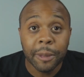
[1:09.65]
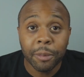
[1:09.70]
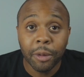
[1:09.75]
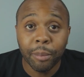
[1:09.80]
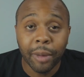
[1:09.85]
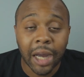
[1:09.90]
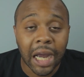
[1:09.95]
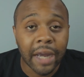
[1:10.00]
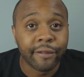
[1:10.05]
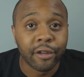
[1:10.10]
Keep
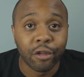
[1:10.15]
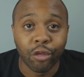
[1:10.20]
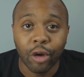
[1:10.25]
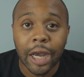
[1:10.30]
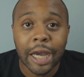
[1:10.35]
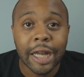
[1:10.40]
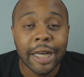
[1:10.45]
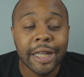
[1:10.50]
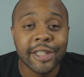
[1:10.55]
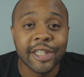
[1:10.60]
in mind,
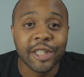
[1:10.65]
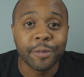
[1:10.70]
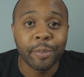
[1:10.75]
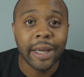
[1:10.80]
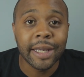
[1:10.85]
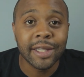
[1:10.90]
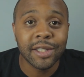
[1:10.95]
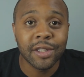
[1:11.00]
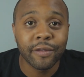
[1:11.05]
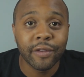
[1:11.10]
variety is the
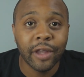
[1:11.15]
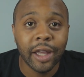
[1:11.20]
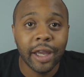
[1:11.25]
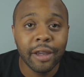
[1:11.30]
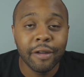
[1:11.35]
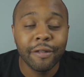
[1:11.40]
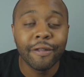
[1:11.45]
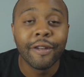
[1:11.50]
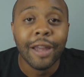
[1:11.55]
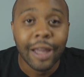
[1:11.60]
spice of
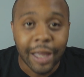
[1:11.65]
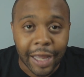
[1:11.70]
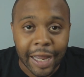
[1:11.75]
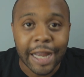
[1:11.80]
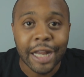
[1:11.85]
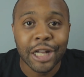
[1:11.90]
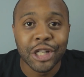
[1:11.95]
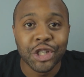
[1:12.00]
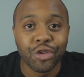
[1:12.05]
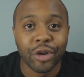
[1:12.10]
life
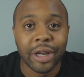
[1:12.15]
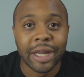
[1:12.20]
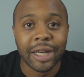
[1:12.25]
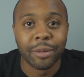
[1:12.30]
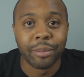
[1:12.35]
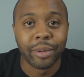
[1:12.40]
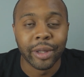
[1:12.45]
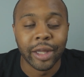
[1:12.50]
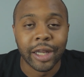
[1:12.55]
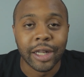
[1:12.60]
and
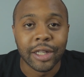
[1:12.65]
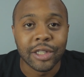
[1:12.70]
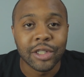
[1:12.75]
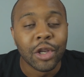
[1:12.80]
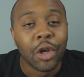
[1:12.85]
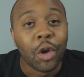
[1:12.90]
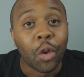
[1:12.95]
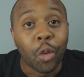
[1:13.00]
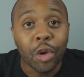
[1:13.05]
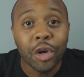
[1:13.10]
training
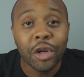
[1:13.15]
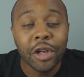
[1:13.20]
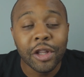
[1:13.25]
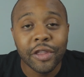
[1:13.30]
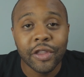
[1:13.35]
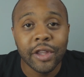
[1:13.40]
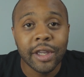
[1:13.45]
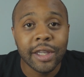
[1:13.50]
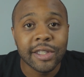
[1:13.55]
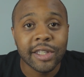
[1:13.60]
plans. One of
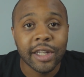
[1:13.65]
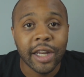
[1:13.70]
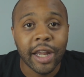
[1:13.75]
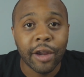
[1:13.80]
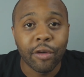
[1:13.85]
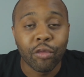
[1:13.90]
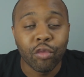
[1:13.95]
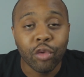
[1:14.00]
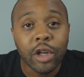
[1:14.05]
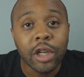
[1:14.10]
the things that
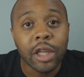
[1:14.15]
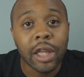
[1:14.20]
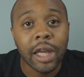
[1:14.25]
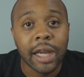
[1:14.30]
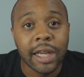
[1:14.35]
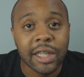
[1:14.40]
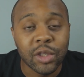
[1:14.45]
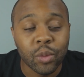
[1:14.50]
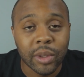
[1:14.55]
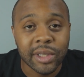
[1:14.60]
I
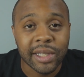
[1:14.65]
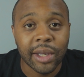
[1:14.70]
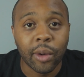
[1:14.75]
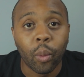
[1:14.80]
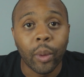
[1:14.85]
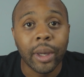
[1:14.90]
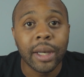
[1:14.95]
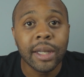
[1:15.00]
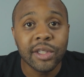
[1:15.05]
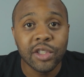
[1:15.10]
realized once I
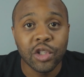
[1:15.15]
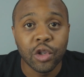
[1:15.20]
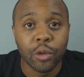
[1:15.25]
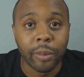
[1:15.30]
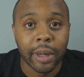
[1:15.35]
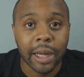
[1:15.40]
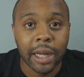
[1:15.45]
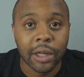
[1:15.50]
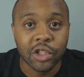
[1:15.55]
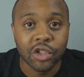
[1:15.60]
went into
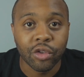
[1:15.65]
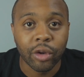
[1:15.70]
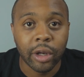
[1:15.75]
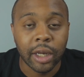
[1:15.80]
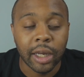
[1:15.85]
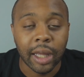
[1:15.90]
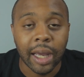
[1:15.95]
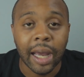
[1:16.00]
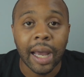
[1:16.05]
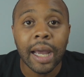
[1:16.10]
mile
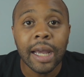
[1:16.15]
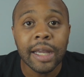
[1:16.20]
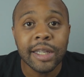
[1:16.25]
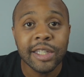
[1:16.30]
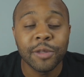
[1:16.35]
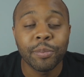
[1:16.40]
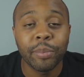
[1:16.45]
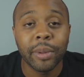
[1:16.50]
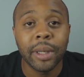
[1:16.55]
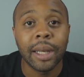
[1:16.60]
training, I
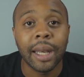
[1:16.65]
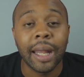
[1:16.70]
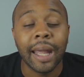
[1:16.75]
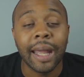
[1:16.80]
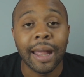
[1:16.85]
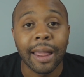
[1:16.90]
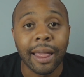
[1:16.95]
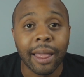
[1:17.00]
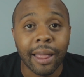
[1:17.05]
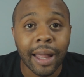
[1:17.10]
spent
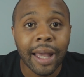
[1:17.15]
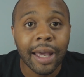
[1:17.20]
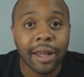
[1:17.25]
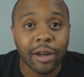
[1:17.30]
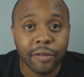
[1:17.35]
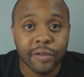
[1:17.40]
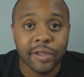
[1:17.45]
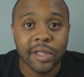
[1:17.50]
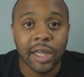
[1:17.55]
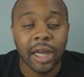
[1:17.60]
a
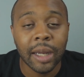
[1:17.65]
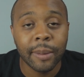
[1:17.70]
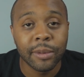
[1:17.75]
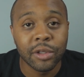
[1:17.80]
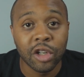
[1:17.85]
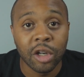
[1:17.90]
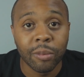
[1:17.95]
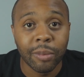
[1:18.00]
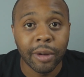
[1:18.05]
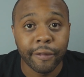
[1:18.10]
lot of time
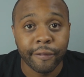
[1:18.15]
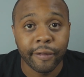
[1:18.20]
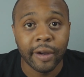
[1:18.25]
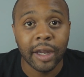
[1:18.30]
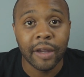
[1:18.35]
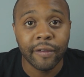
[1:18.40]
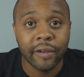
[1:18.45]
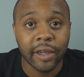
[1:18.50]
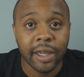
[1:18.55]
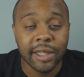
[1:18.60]
during my
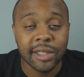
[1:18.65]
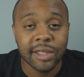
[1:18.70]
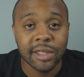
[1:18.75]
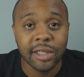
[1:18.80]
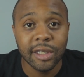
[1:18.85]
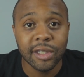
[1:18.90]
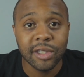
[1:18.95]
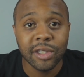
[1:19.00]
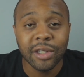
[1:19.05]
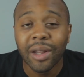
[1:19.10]
5K
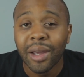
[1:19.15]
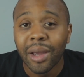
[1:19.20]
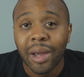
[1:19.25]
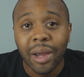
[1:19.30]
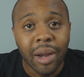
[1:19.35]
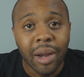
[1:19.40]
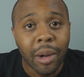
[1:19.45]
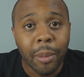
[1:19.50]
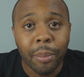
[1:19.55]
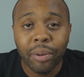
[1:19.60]
season
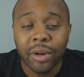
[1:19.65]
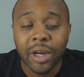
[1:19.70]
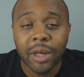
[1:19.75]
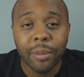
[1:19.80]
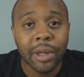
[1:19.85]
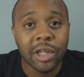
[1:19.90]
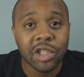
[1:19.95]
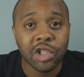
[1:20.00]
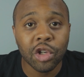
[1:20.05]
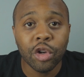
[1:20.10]

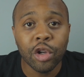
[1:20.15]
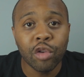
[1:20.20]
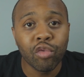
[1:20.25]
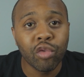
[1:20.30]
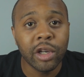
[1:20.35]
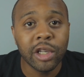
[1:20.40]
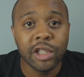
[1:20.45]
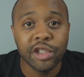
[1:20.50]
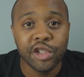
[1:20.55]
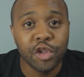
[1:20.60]
pretty much only
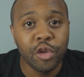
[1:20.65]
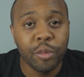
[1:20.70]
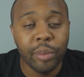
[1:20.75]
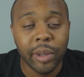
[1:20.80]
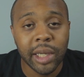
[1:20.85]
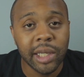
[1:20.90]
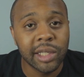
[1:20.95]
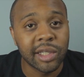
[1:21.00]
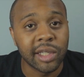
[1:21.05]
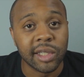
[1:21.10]
running two
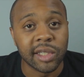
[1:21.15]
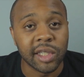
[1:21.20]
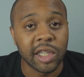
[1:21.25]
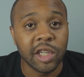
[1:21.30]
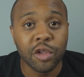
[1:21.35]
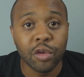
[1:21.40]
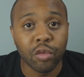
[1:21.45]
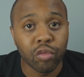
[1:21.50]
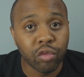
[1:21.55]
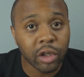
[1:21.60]
paces,
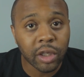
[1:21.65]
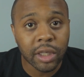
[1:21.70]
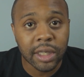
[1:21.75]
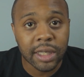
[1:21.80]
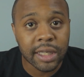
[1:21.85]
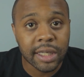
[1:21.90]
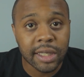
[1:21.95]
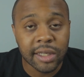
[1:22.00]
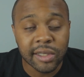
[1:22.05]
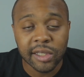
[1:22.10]
either
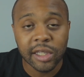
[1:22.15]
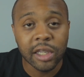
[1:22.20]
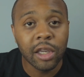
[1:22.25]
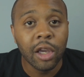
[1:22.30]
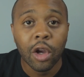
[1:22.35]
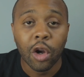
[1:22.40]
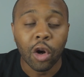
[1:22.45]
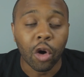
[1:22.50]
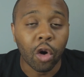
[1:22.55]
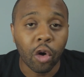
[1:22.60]
really easy
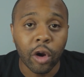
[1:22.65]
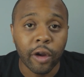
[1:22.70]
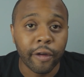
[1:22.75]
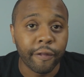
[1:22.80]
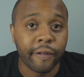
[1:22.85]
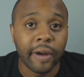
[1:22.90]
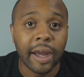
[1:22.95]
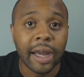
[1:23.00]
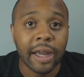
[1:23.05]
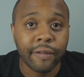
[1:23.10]
or
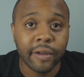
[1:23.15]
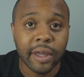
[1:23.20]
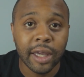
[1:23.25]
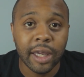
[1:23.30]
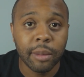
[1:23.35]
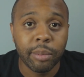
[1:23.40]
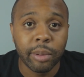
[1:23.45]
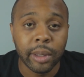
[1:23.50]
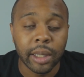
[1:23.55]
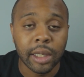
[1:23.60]
at
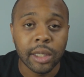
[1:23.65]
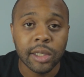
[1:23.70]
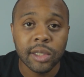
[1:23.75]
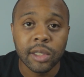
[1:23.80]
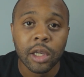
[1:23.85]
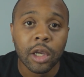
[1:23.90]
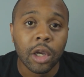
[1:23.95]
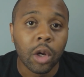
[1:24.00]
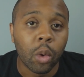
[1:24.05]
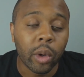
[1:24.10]
5K
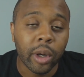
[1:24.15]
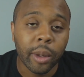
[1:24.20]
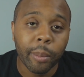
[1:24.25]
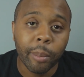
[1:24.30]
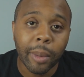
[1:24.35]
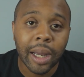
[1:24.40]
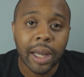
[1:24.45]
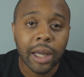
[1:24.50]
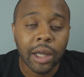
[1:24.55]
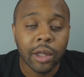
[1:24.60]
pace, where the
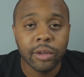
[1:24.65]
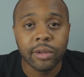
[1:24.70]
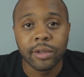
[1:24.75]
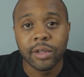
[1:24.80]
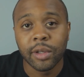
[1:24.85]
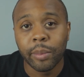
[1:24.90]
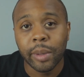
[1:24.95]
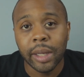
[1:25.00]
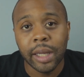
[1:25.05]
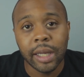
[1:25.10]
mile
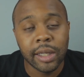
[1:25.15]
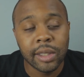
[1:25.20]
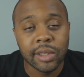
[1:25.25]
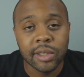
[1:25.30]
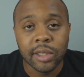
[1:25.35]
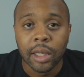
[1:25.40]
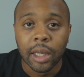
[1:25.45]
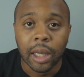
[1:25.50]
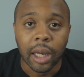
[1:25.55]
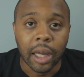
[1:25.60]

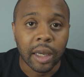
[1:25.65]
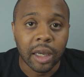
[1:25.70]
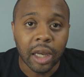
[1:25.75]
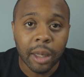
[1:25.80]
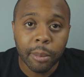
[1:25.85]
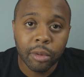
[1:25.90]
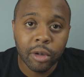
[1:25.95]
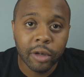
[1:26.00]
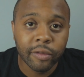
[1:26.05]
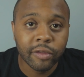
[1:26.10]
demands a
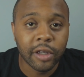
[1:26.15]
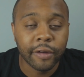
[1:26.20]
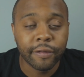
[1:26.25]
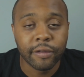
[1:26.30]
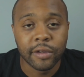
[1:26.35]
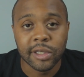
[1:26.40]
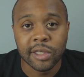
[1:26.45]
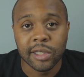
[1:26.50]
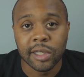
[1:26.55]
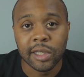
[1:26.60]
number of
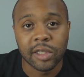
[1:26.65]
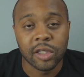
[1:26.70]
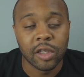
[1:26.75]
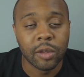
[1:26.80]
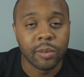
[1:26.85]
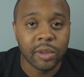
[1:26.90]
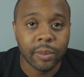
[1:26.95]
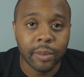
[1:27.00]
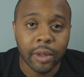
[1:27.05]
different systems.